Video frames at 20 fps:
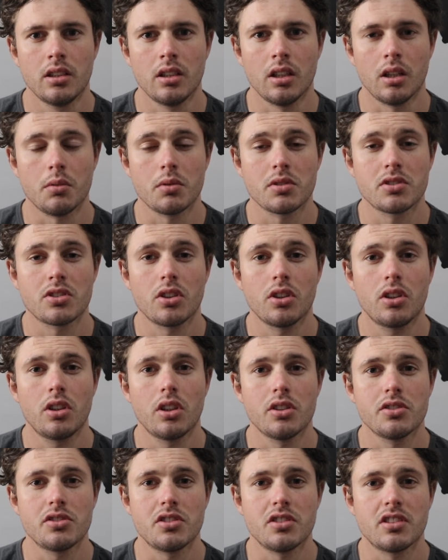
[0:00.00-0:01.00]
I was so
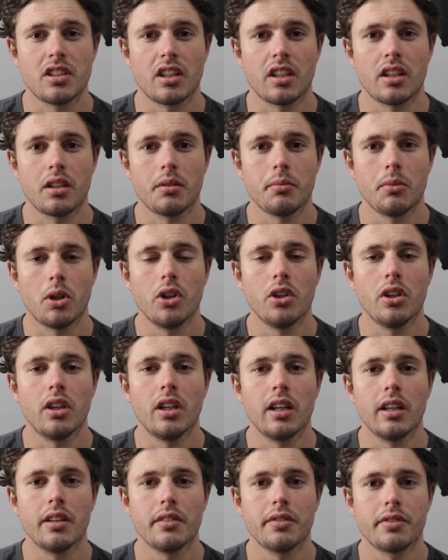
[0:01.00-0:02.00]
close to taking my own
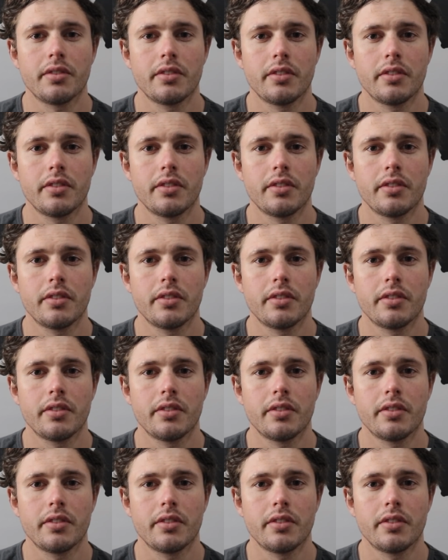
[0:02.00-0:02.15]
life,